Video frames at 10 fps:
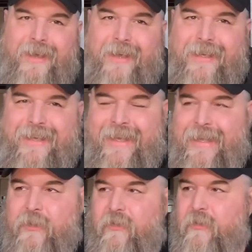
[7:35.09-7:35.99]

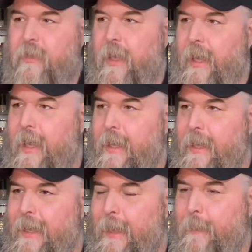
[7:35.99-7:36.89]
against
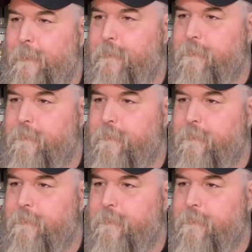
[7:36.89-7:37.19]
a